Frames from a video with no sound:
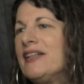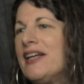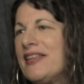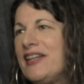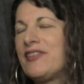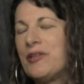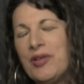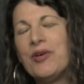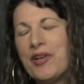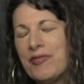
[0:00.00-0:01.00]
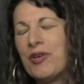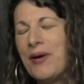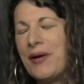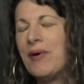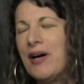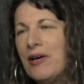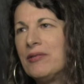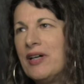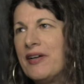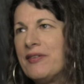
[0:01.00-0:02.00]
I think it's going to be going on for quite a while,
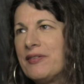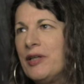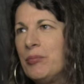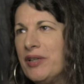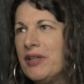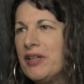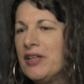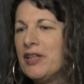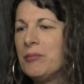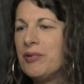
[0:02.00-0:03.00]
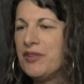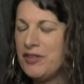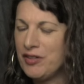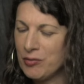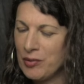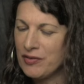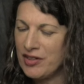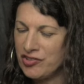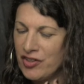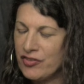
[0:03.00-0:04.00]
honestly. But the
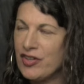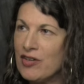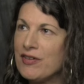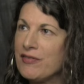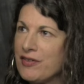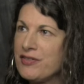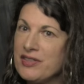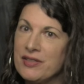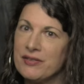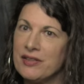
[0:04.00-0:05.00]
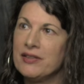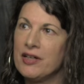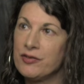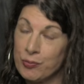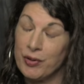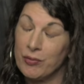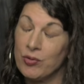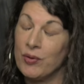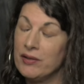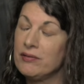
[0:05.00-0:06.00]
decriminalization itself, I foresee, is a Supreme
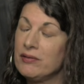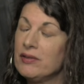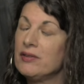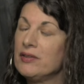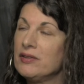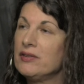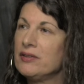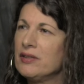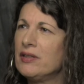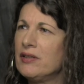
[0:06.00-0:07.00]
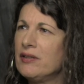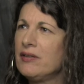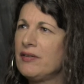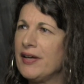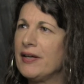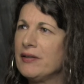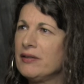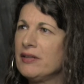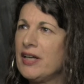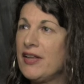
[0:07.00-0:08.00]
Court thing.
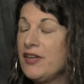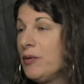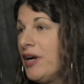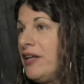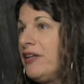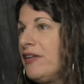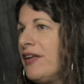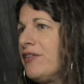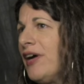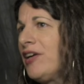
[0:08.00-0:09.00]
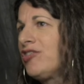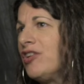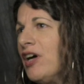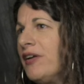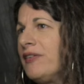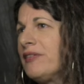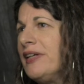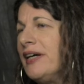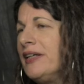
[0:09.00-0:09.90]
And I think we're heading in that direction, honestly.